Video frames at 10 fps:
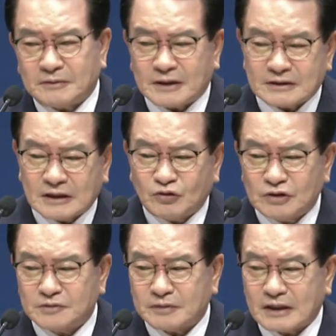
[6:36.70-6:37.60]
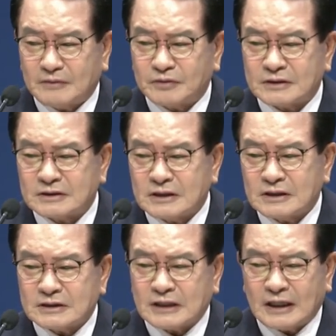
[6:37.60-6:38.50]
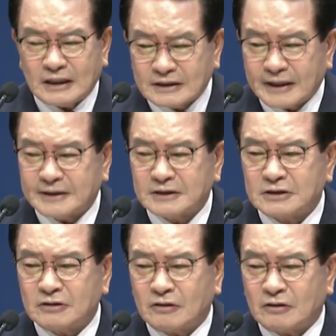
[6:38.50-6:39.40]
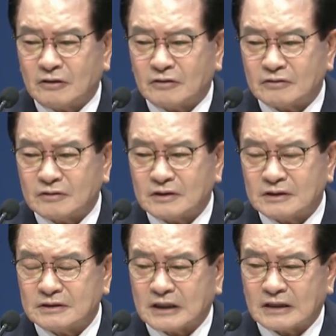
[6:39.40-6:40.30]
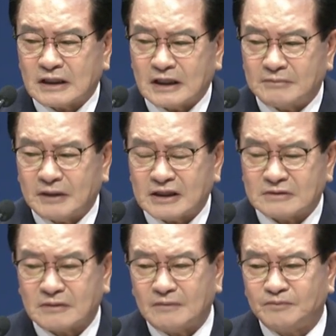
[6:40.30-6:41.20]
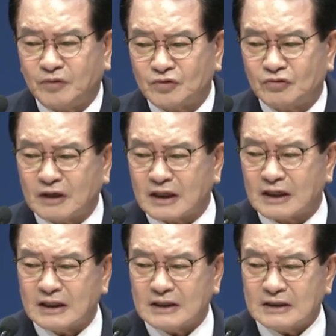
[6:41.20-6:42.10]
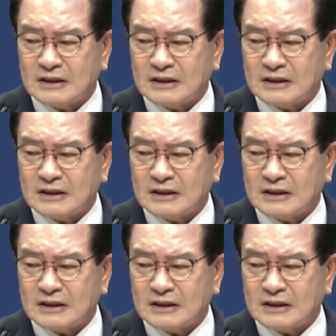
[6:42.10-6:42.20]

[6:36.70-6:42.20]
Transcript: If you touch upon their pride a little bit, they will shake.